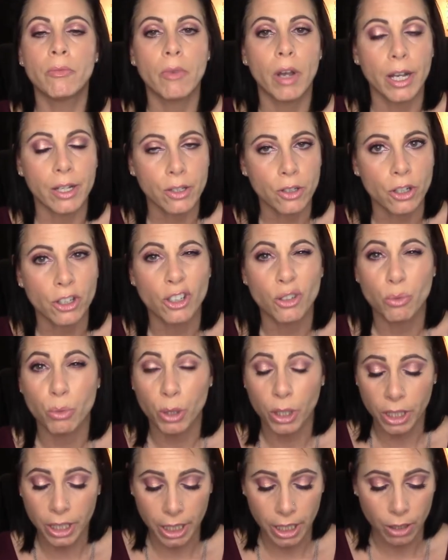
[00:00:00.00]
I started
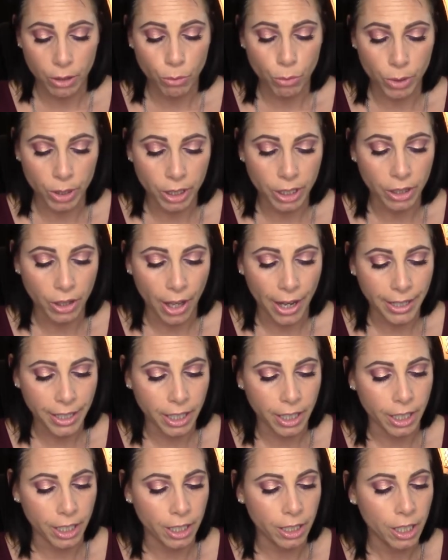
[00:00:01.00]
really, really
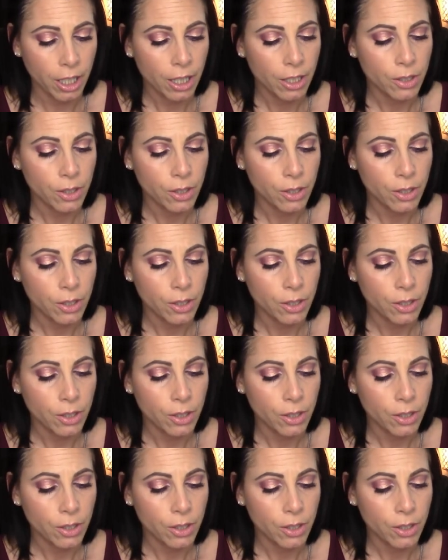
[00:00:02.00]
liking it.